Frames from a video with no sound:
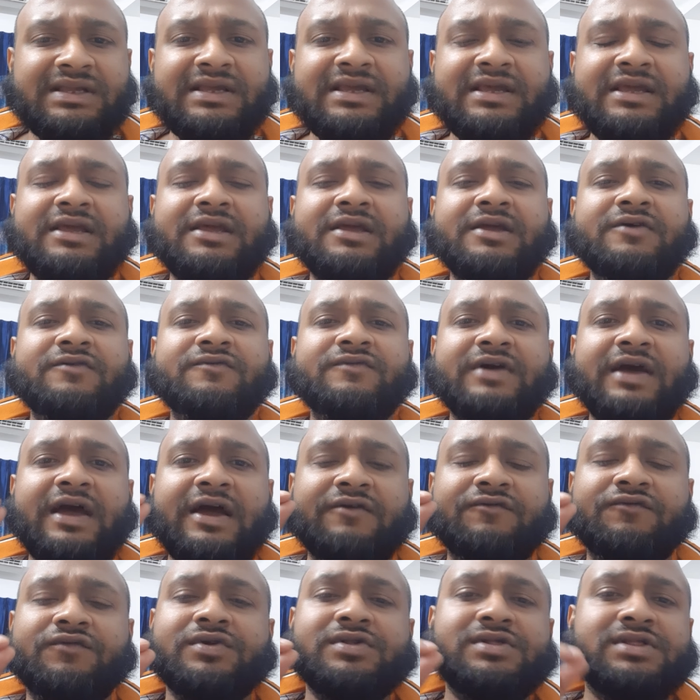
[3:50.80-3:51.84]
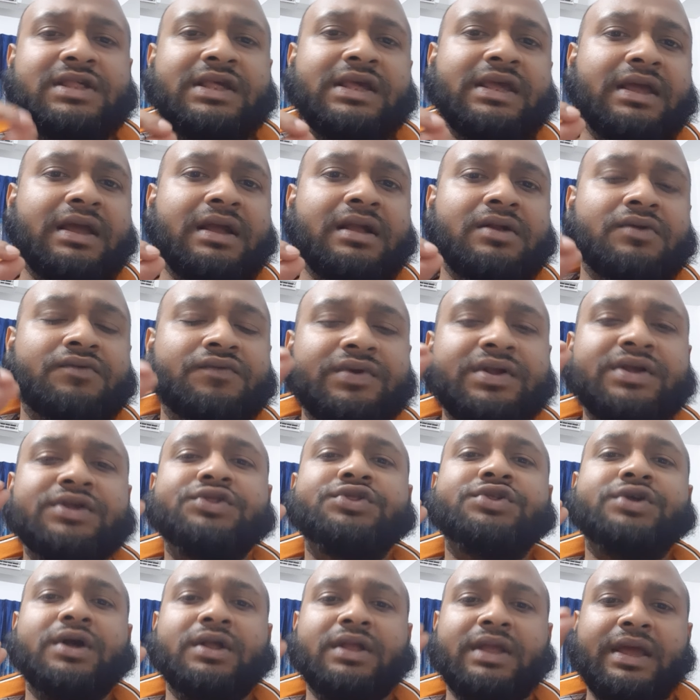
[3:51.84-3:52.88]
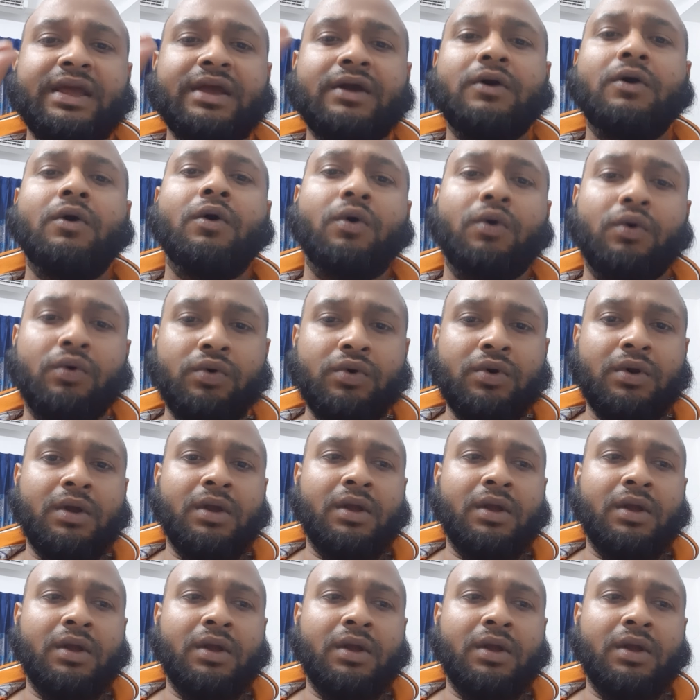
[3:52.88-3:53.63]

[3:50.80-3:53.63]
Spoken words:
give every single religion a go.